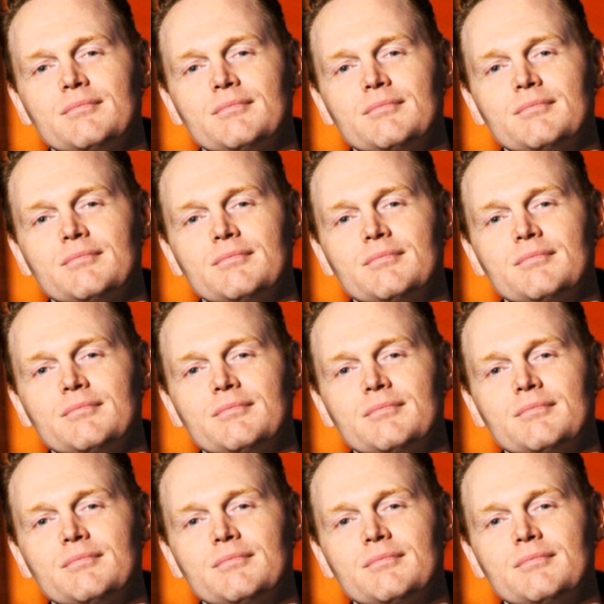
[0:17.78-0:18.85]

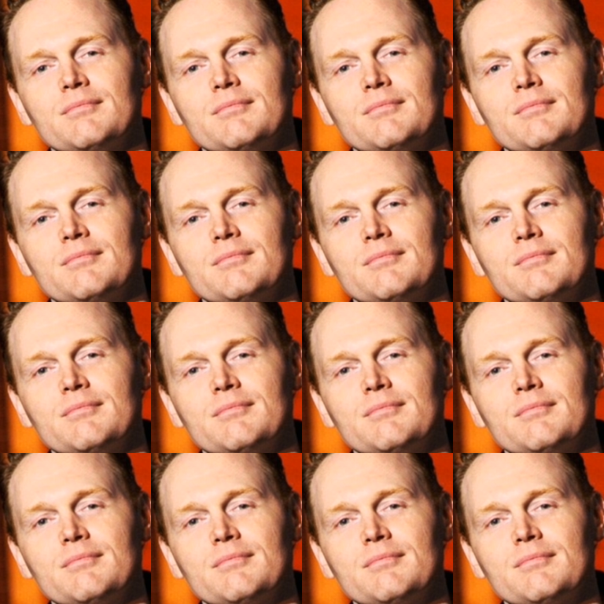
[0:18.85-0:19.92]

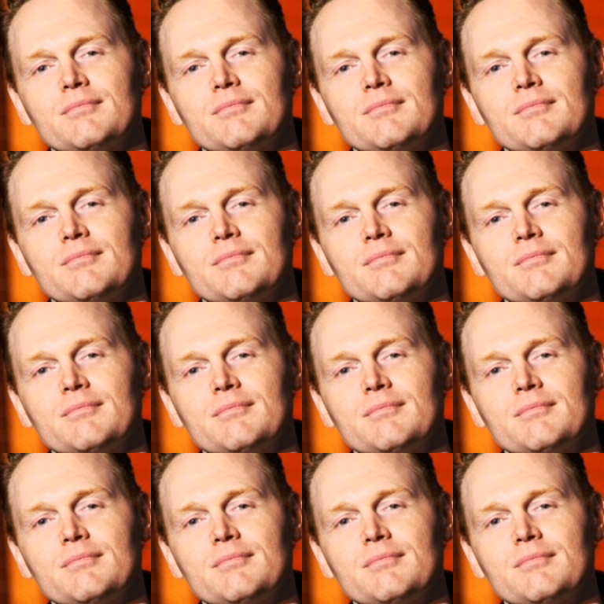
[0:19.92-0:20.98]

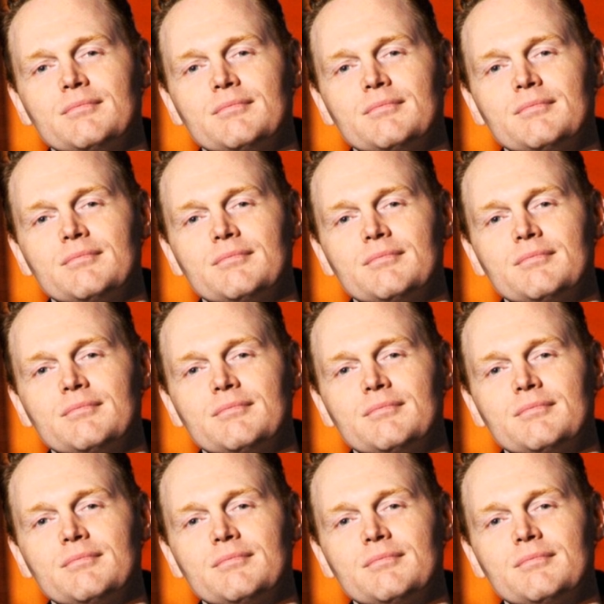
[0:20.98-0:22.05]

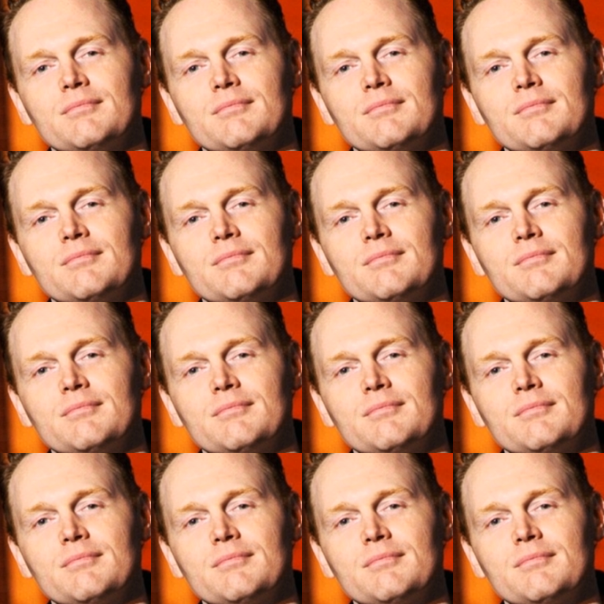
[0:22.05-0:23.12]

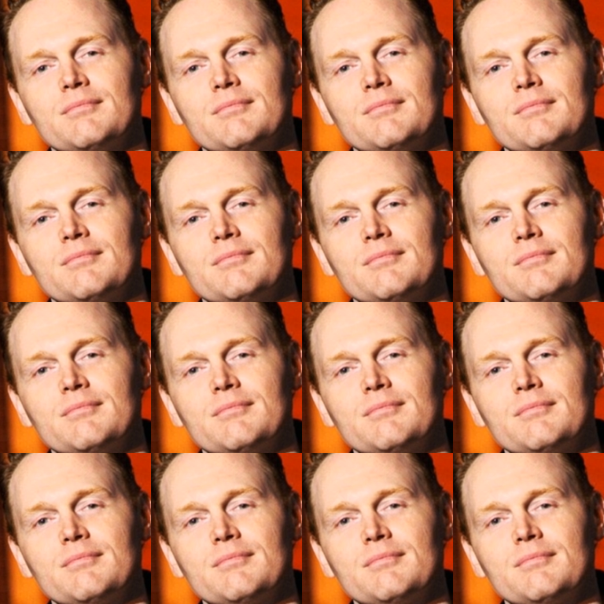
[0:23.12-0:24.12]
The face doesn't move, so there is nothing to read.